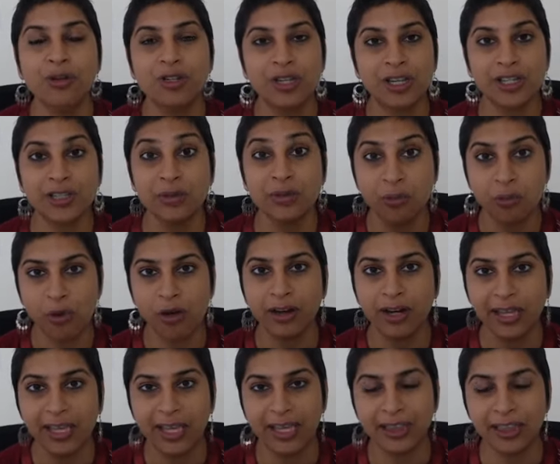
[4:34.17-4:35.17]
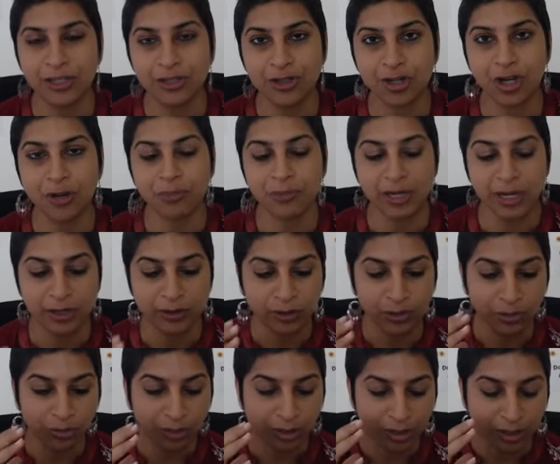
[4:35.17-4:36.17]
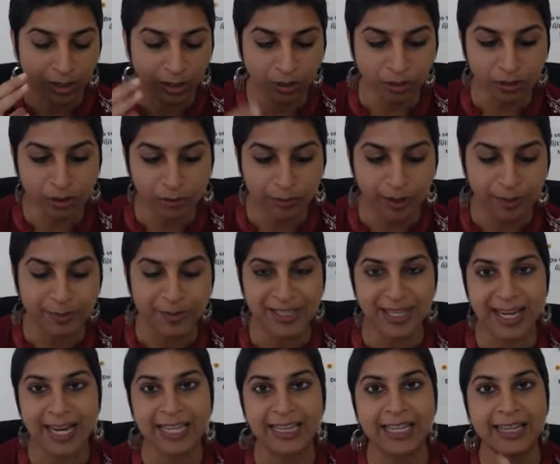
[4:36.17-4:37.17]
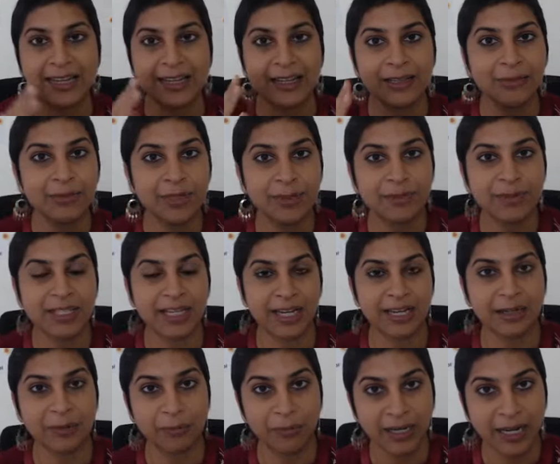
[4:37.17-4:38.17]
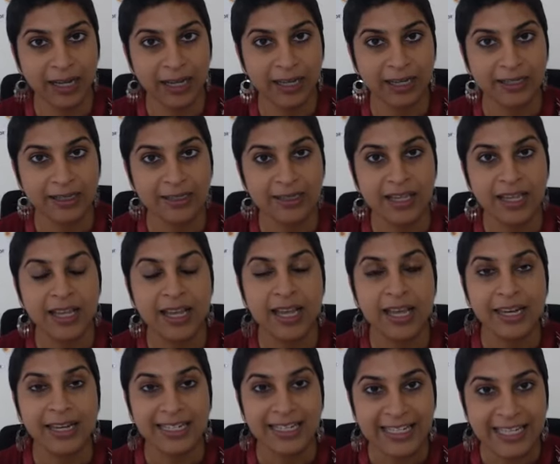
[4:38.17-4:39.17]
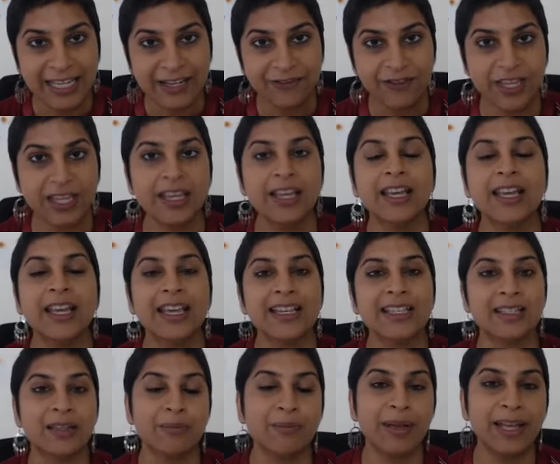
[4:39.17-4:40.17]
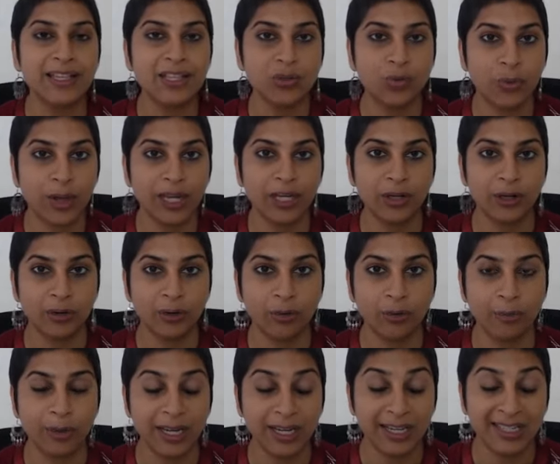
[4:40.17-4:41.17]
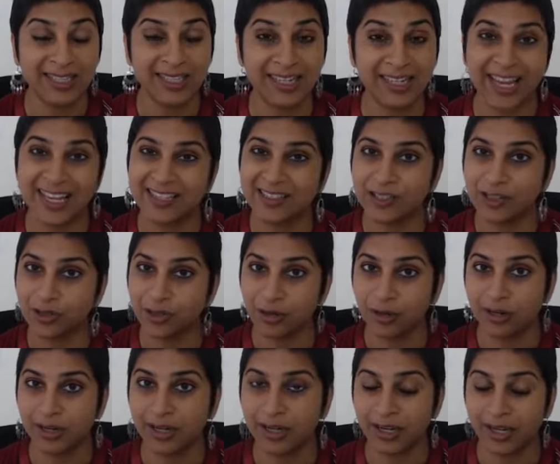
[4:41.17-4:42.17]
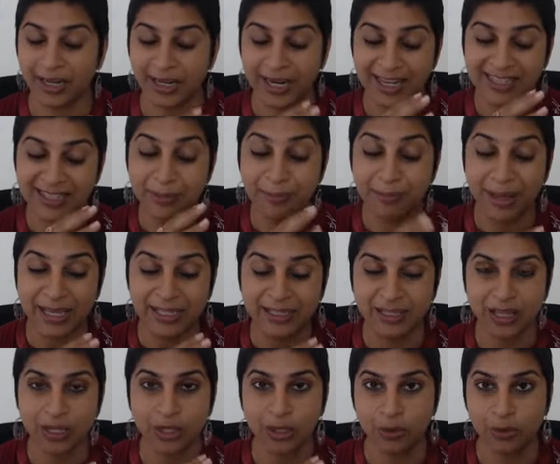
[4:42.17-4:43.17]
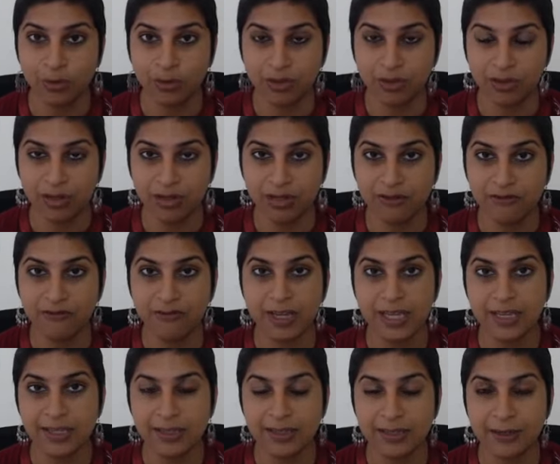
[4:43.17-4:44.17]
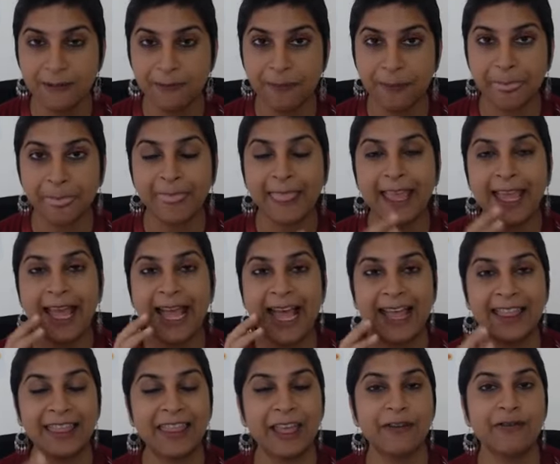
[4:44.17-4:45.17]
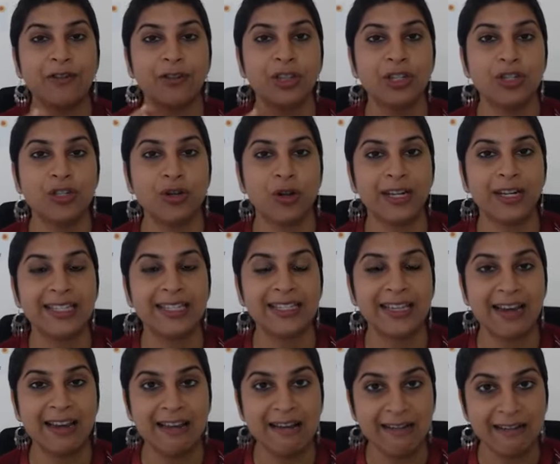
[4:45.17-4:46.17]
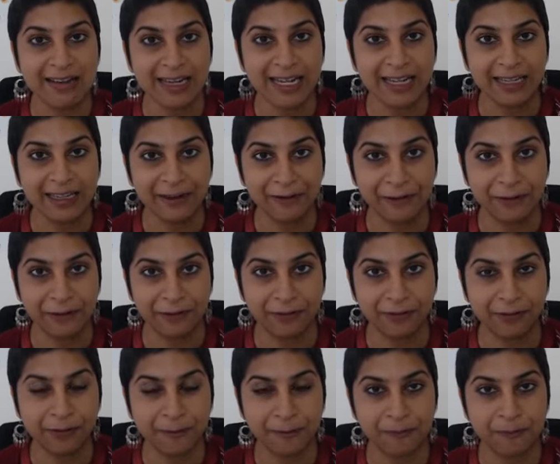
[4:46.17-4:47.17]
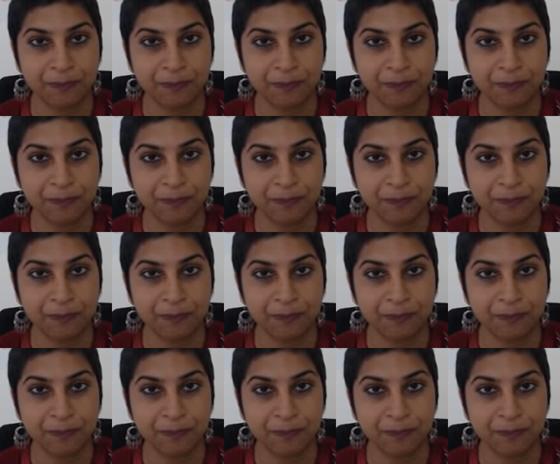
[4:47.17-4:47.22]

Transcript: who just want to get the job done, who want a good website that helps them sign up clients, Divi is the best way to go because it has the best user interface and therefore the shortest learning curve.